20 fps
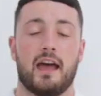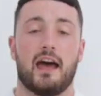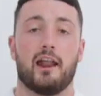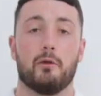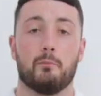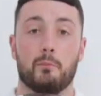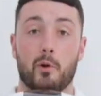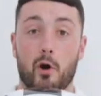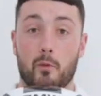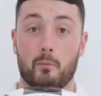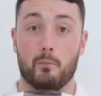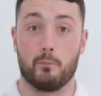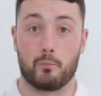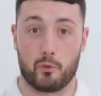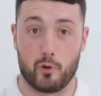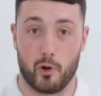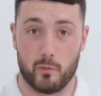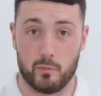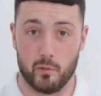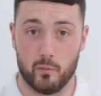but a
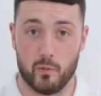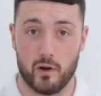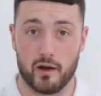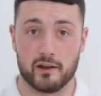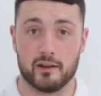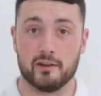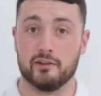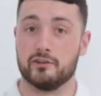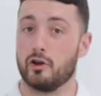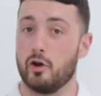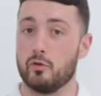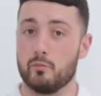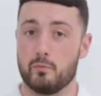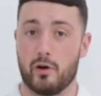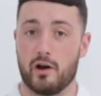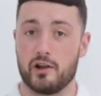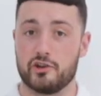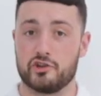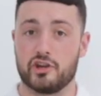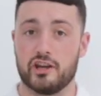proper one. Don't
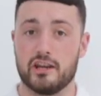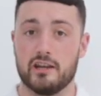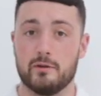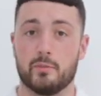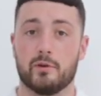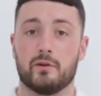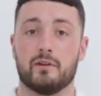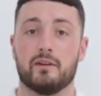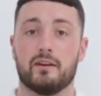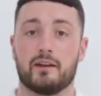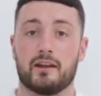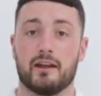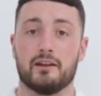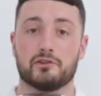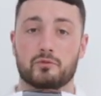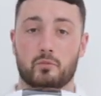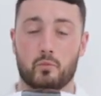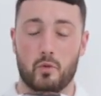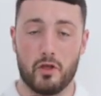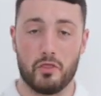buy cheap. Okay,
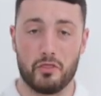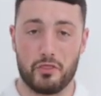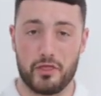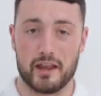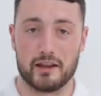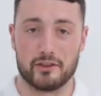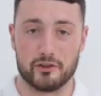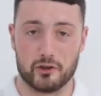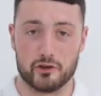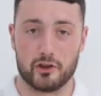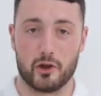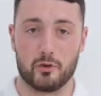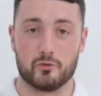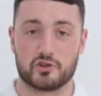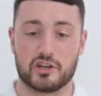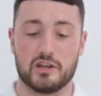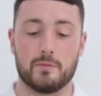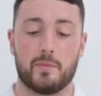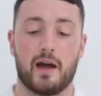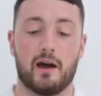it's the one thing that you don't
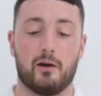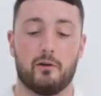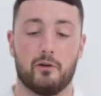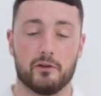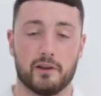cheap out